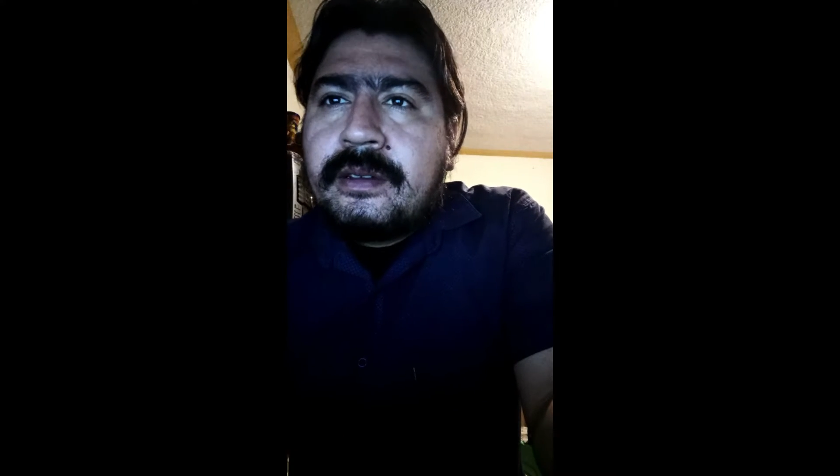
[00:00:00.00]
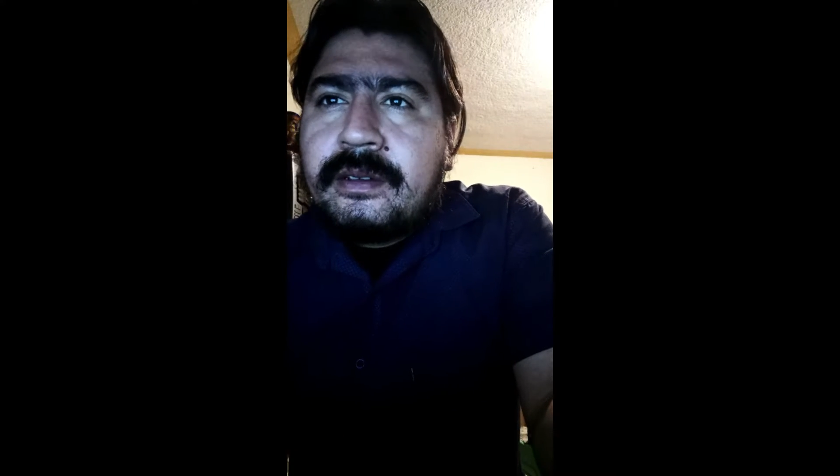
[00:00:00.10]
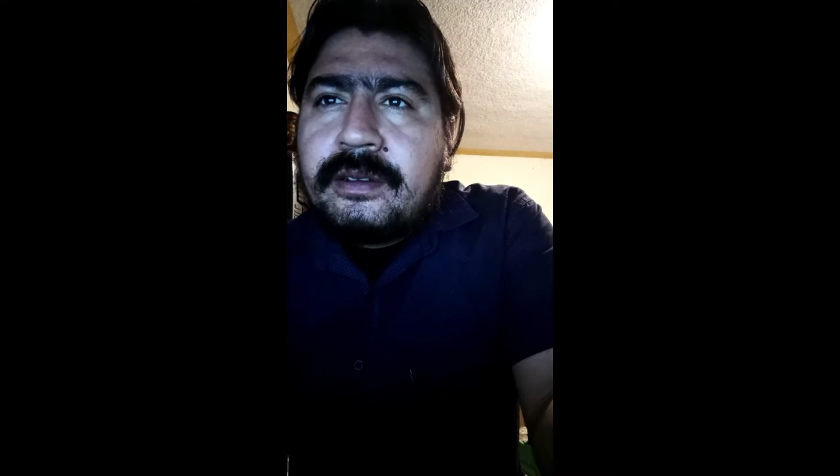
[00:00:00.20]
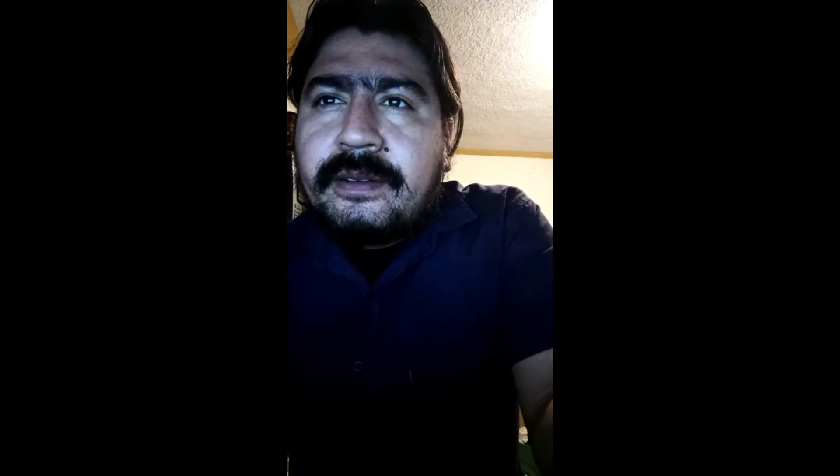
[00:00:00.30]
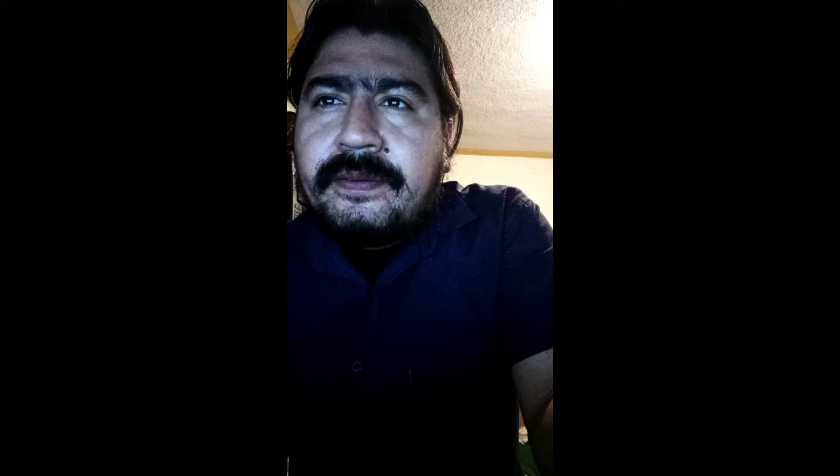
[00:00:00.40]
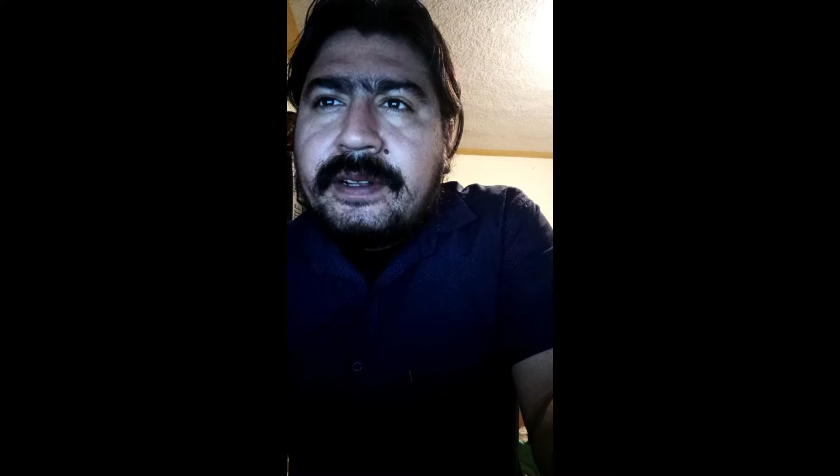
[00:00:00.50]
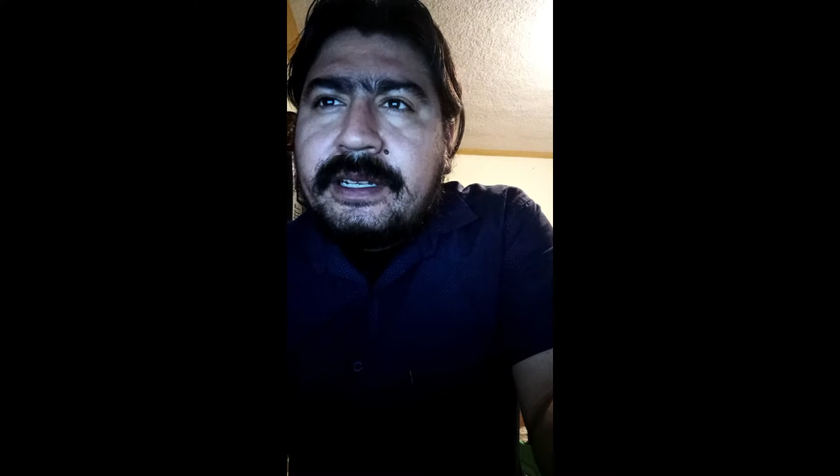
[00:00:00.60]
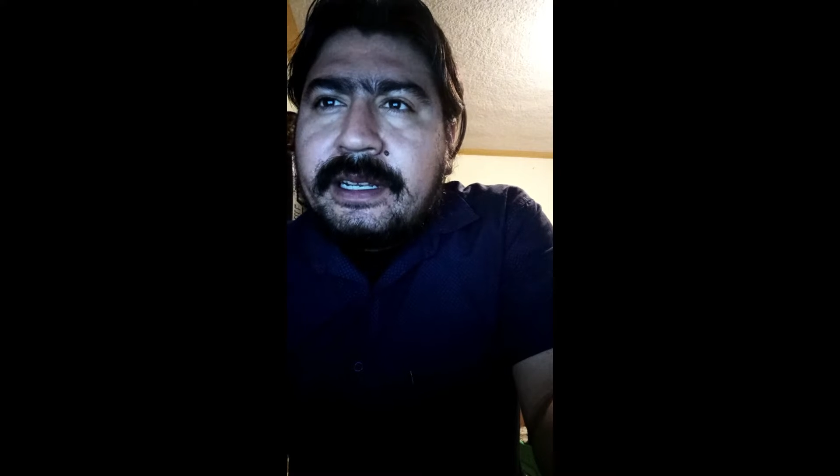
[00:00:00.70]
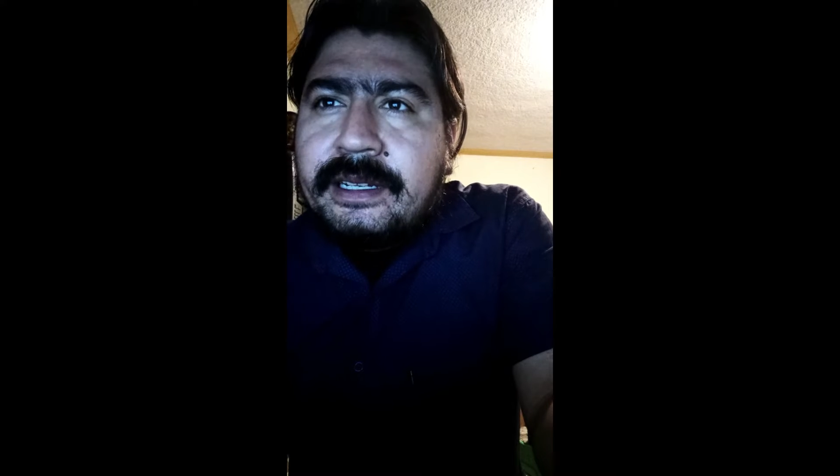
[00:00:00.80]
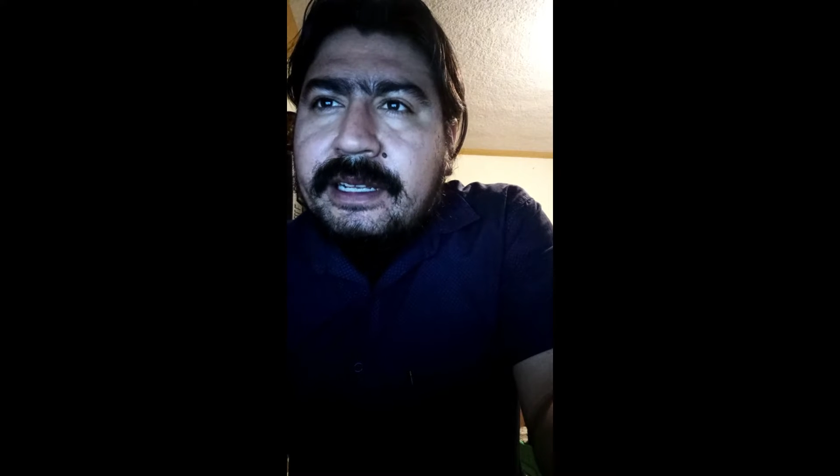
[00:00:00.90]
You can
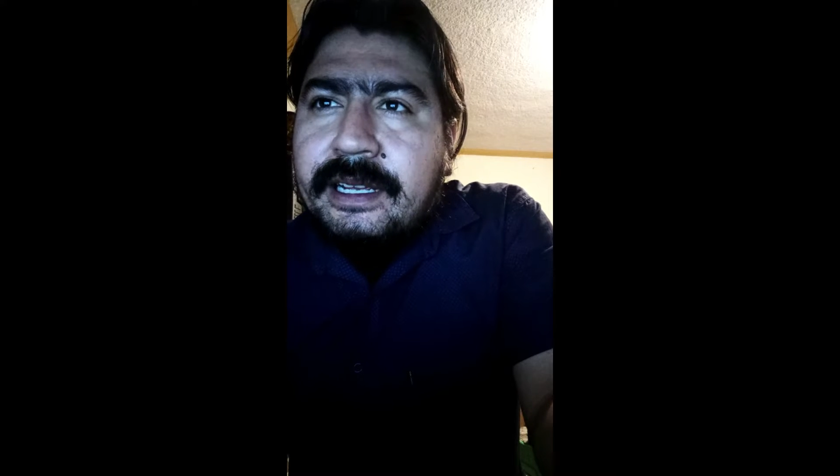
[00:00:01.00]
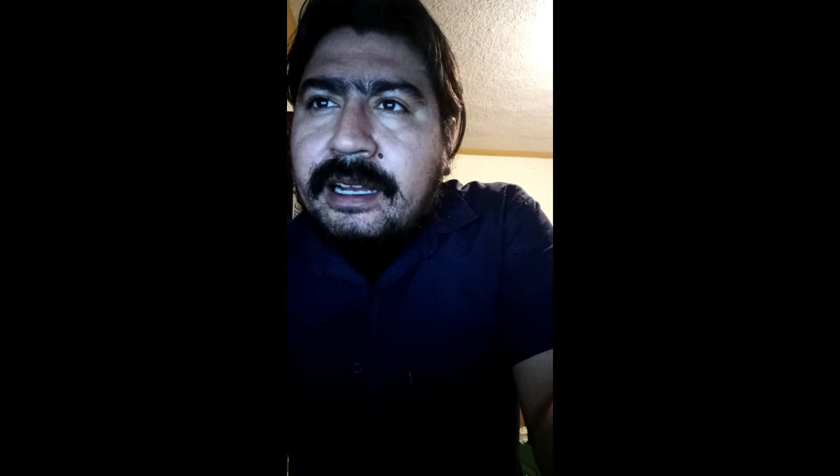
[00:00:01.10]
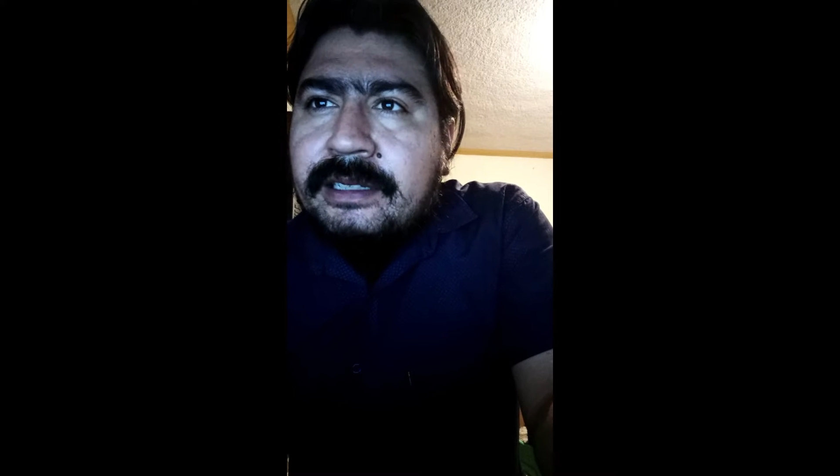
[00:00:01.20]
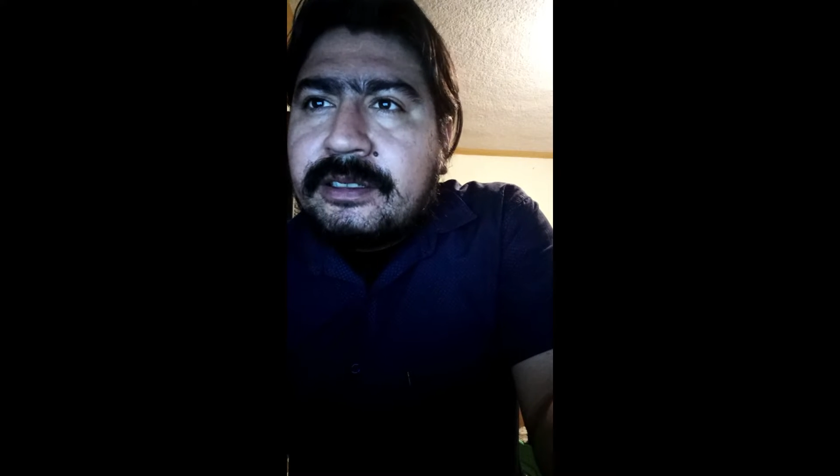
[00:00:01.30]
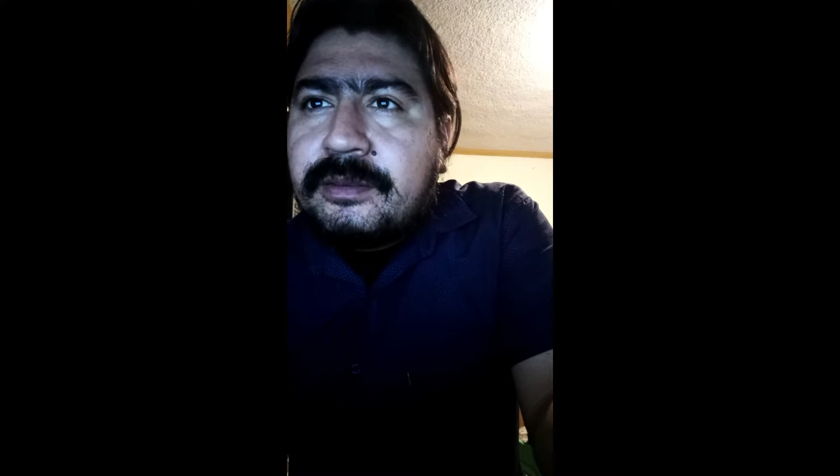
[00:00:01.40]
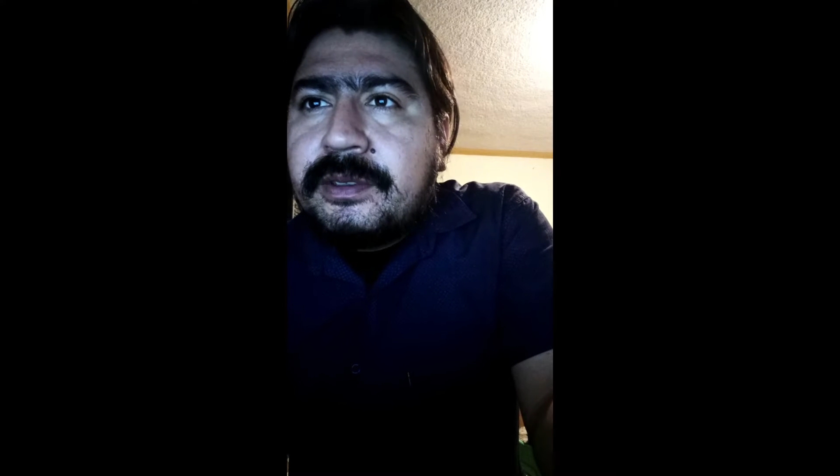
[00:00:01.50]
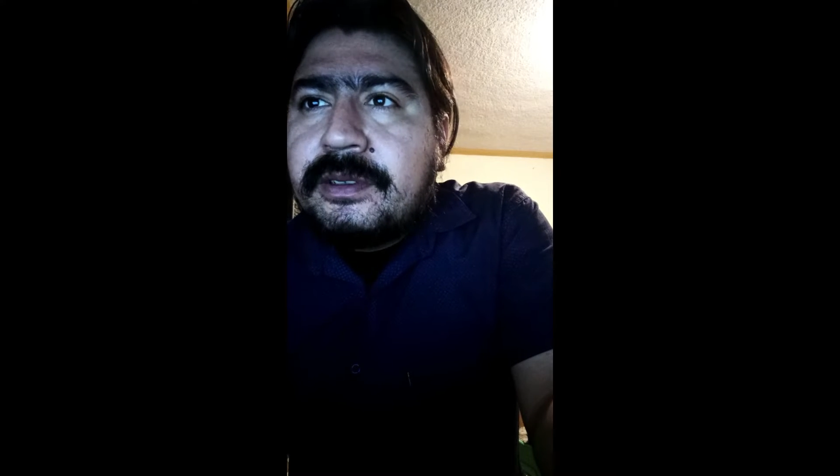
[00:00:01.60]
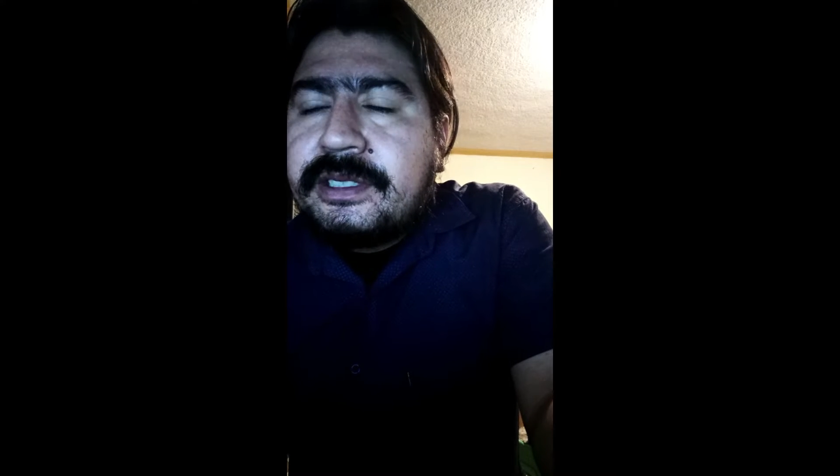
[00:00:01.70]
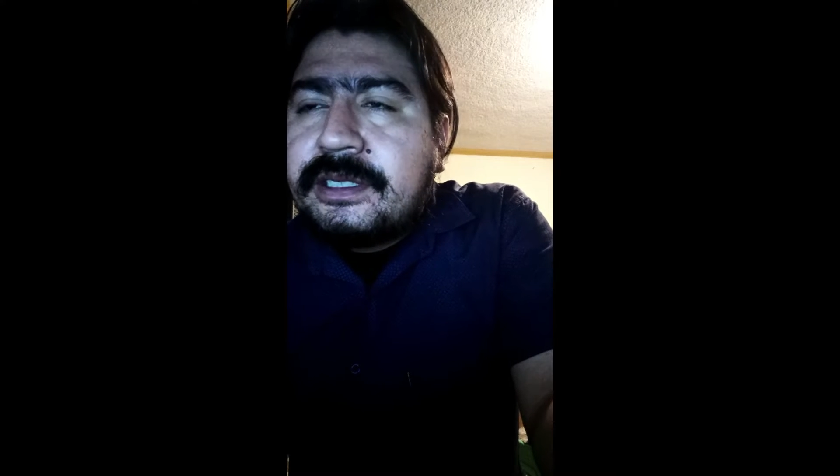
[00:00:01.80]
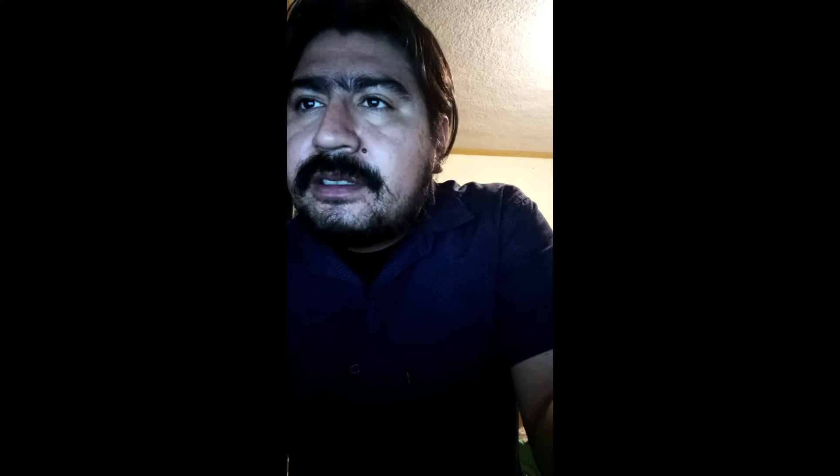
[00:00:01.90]
find in the
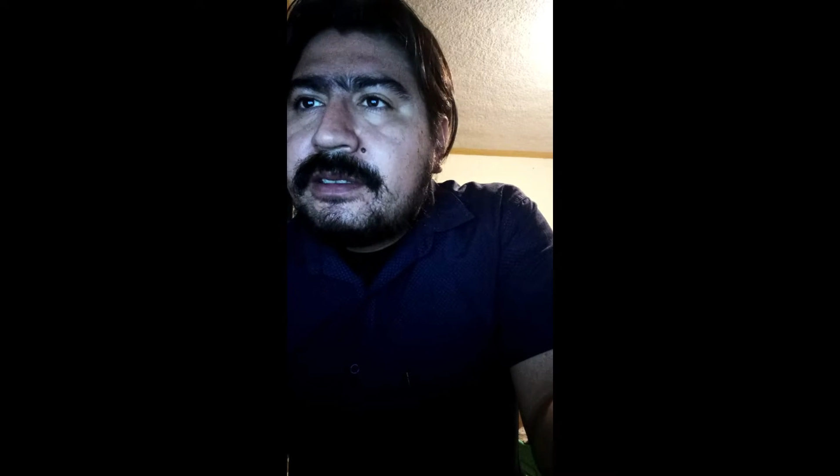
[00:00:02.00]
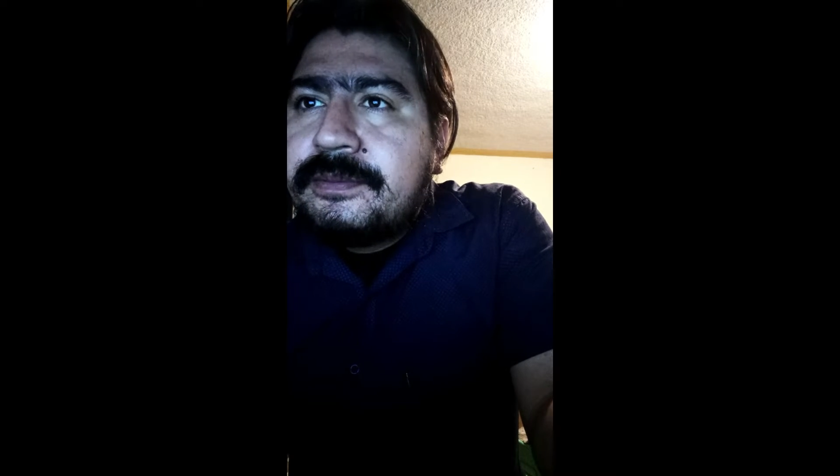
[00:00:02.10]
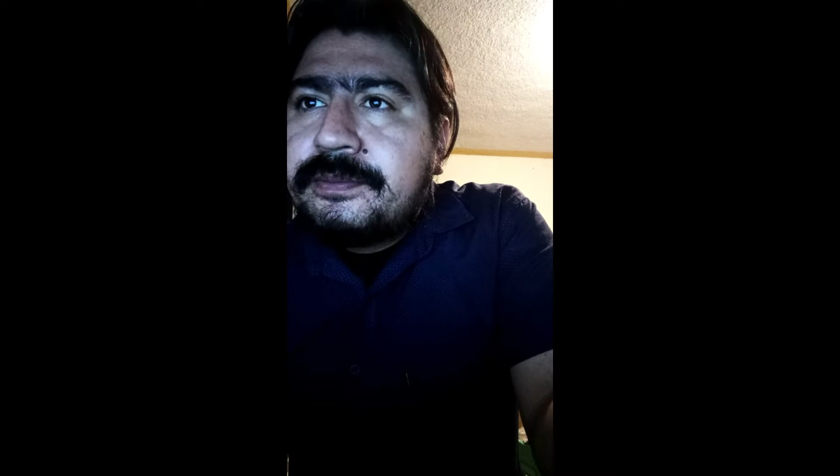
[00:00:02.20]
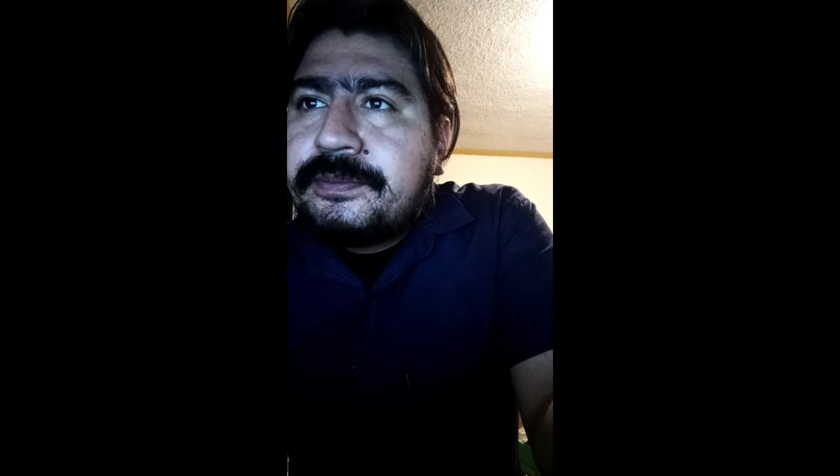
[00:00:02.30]
anthropological.